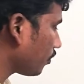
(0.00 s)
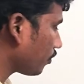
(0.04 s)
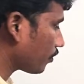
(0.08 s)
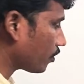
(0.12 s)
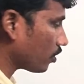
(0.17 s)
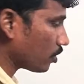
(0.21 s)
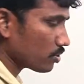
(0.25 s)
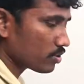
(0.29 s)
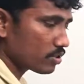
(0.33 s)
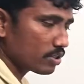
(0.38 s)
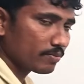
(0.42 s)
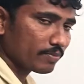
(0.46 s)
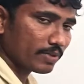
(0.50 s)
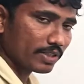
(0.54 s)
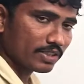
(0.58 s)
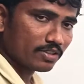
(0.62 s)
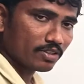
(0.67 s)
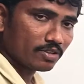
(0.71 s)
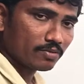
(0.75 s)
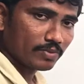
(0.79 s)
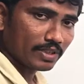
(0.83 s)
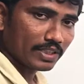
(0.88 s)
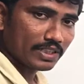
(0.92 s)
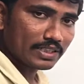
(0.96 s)
constant pressure
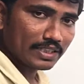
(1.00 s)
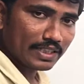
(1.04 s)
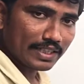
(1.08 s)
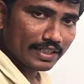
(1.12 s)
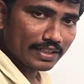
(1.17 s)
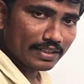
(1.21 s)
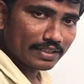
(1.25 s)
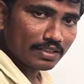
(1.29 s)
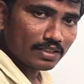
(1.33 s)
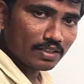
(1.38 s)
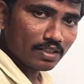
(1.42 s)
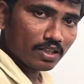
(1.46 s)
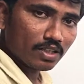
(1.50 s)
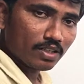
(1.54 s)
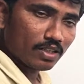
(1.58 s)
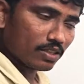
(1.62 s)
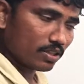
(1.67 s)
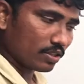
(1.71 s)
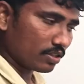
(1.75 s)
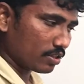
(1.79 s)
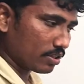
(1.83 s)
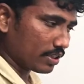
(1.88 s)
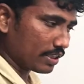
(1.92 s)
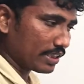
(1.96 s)
means in that
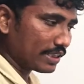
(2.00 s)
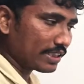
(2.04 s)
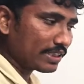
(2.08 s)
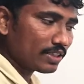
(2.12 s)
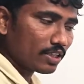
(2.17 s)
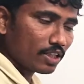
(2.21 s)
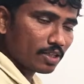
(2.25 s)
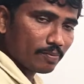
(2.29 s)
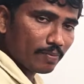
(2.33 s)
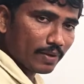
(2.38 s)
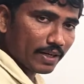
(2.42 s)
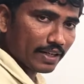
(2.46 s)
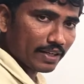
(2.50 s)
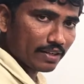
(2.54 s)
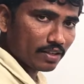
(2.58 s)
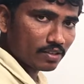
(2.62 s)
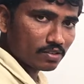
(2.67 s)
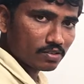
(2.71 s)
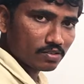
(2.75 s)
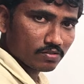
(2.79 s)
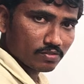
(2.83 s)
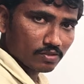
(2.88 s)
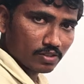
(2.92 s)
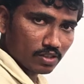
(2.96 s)
uh, in that
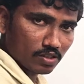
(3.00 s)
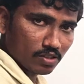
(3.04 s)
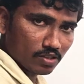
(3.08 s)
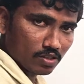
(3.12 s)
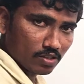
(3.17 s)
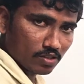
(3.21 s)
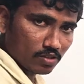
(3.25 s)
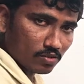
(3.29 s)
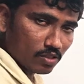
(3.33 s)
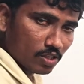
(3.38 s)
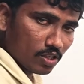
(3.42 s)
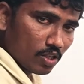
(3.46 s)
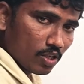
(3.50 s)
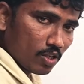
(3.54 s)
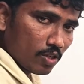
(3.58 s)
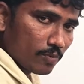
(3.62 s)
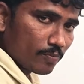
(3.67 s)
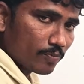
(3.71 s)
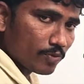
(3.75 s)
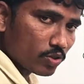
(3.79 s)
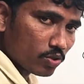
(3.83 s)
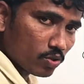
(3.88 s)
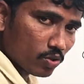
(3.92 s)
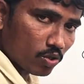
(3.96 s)
place uh,
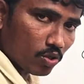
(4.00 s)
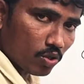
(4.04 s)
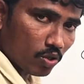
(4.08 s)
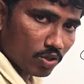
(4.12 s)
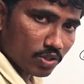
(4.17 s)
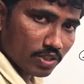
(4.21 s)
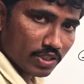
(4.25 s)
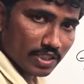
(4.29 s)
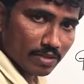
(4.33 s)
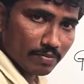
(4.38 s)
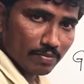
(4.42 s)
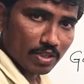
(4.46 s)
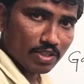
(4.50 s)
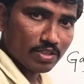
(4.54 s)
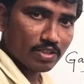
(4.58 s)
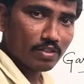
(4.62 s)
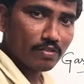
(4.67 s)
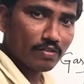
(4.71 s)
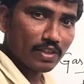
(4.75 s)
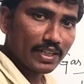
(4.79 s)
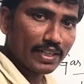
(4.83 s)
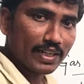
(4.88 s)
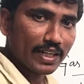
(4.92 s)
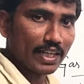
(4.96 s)
so constant pressure
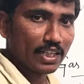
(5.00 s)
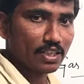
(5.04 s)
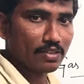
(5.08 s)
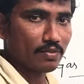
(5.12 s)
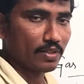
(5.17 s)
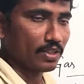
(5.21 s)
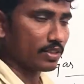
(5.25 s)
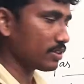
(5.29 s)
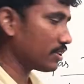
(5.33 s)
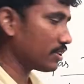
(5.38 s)
will take place,